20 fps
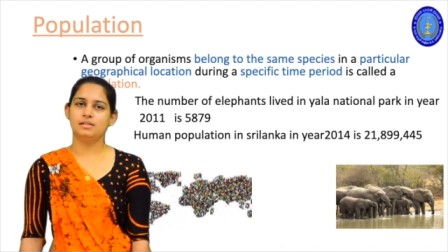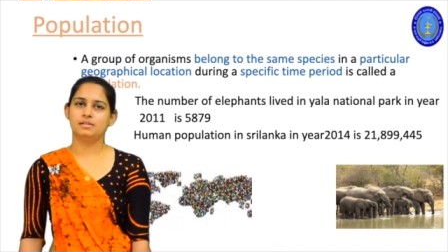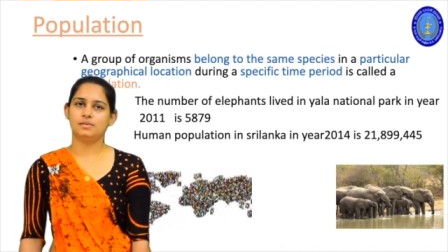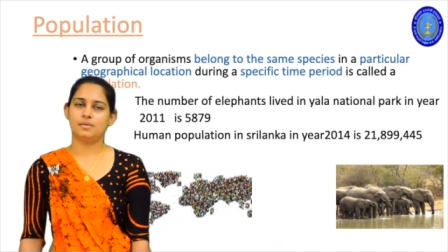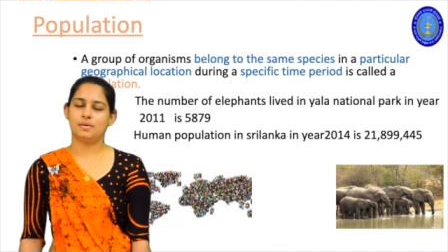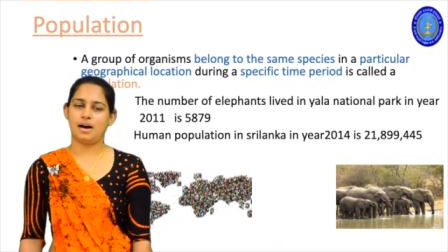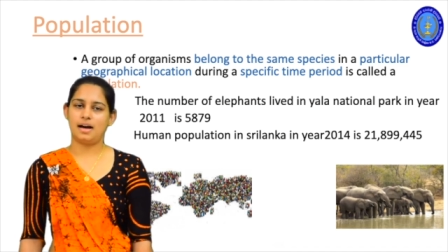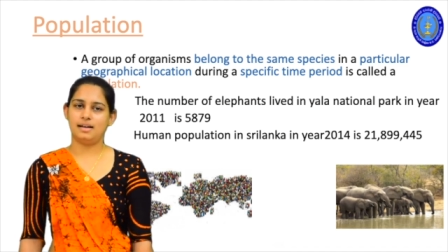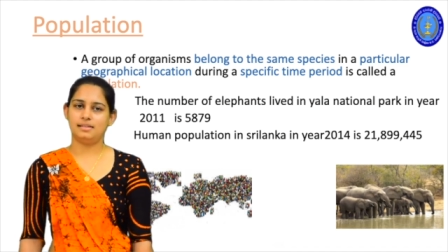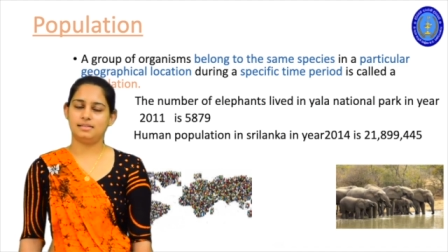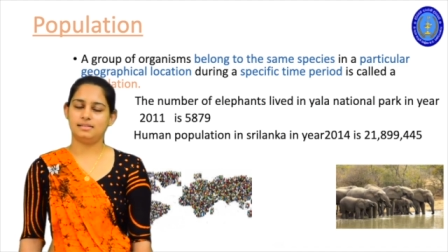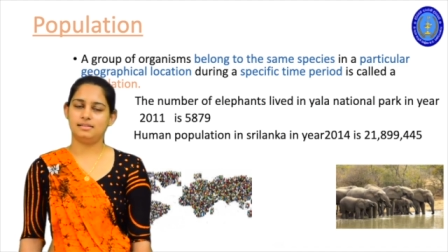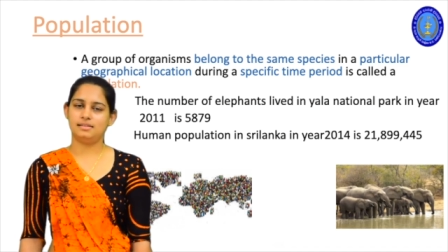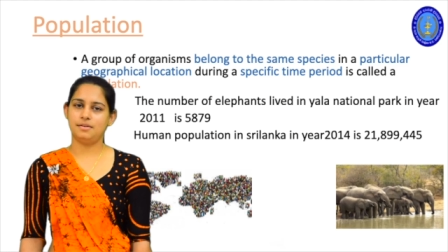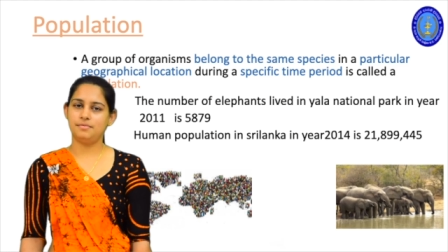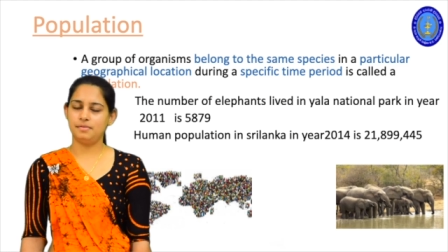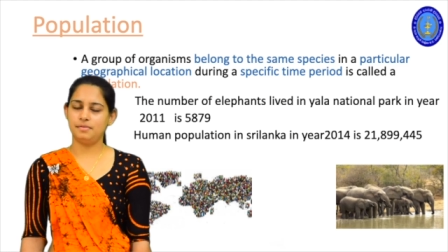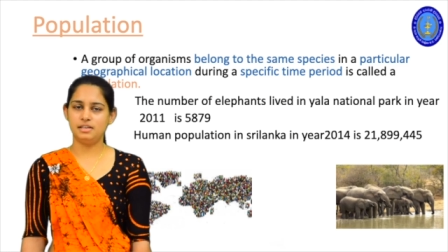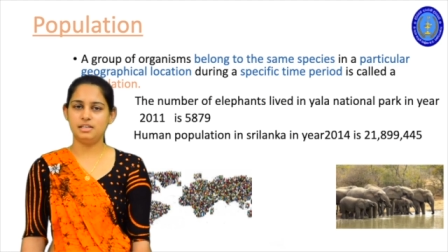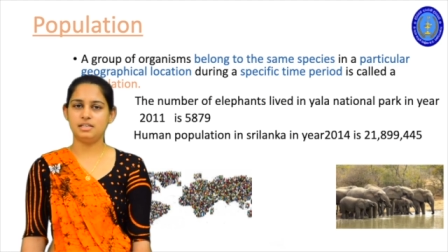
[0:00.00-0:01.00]
So as a
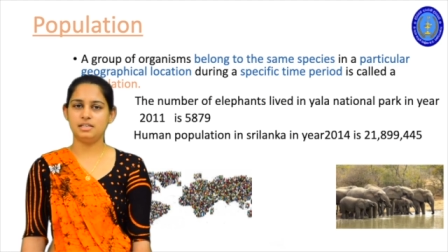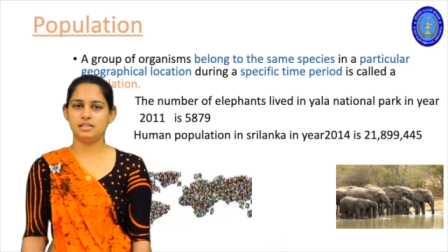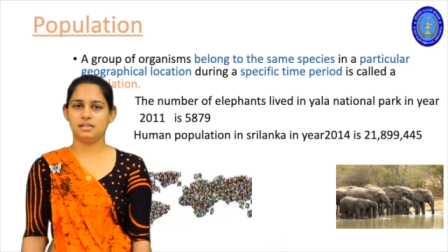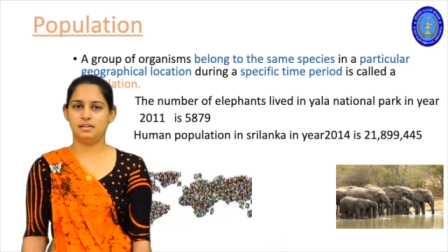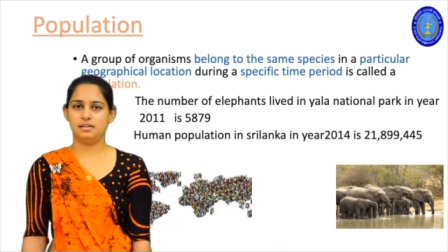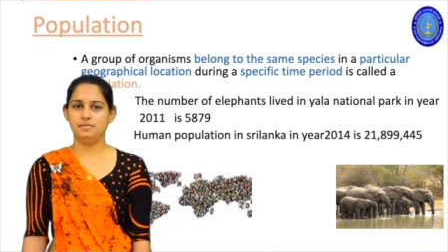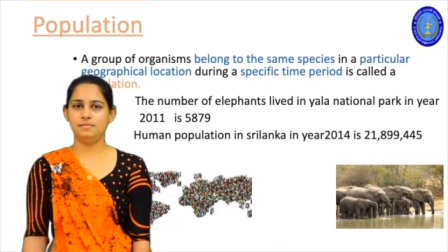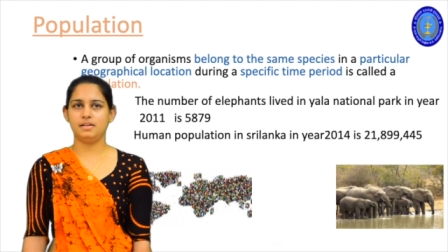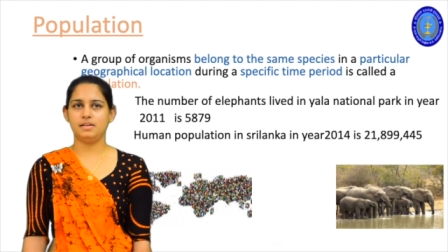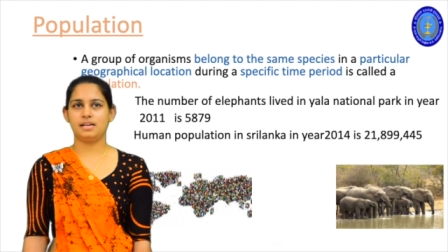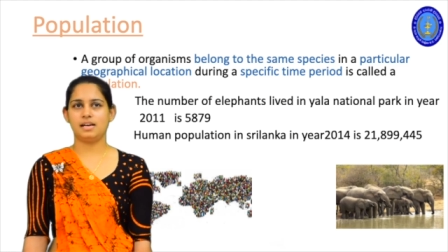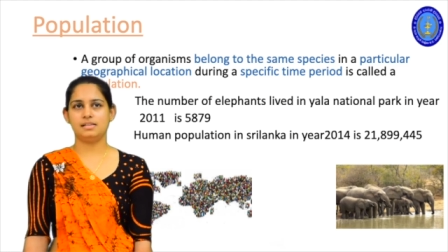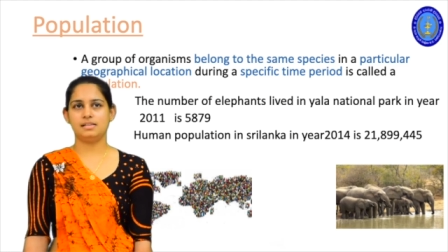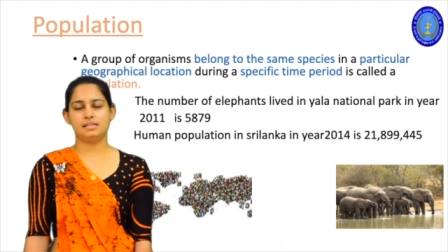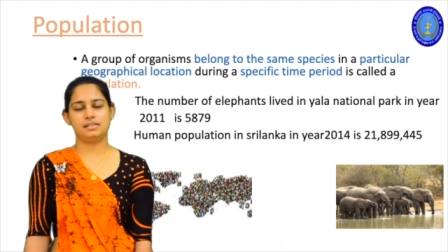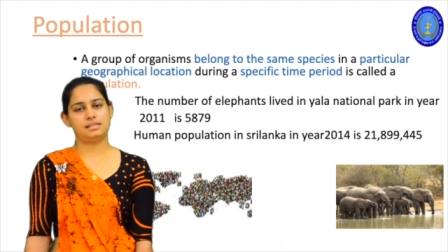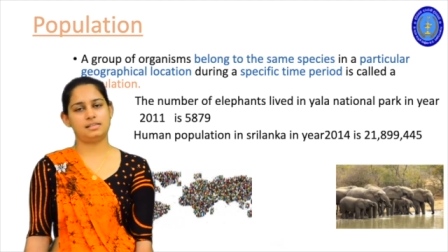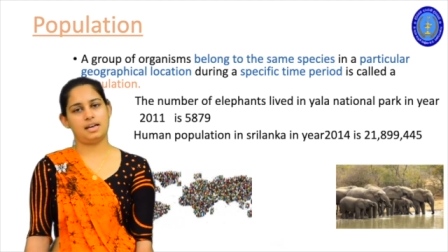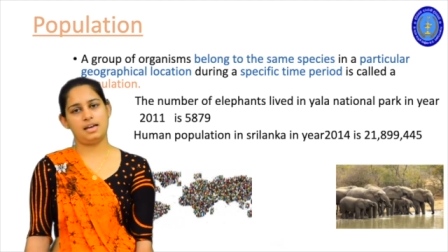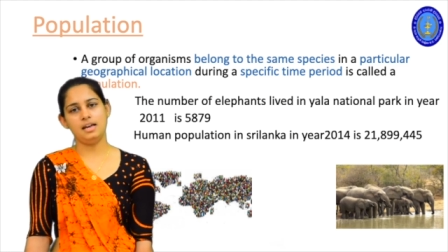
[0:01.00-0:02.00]
definition, we
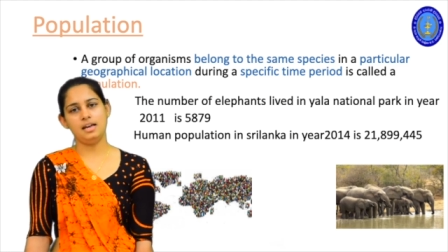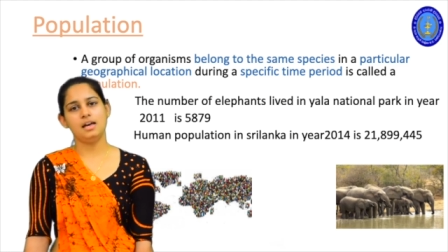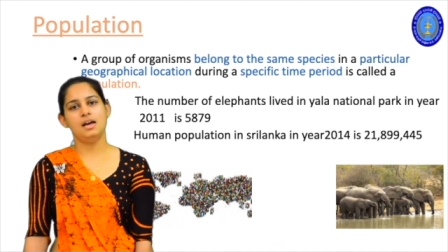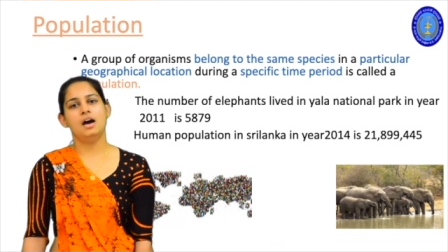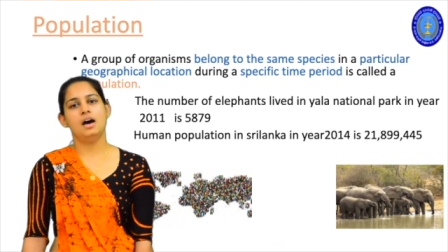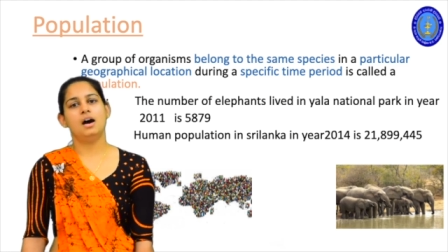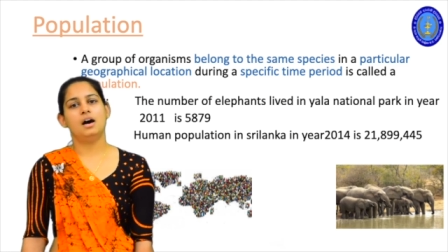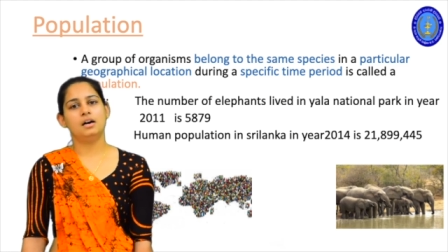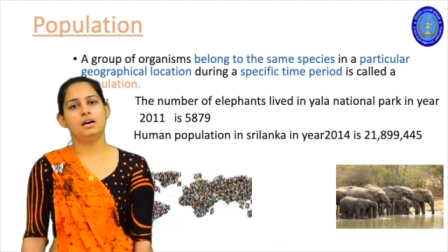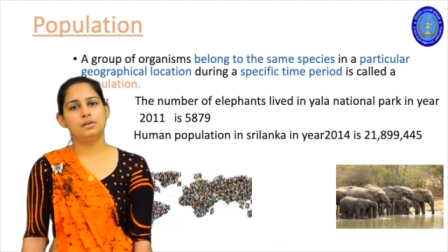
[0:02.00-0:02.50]
can say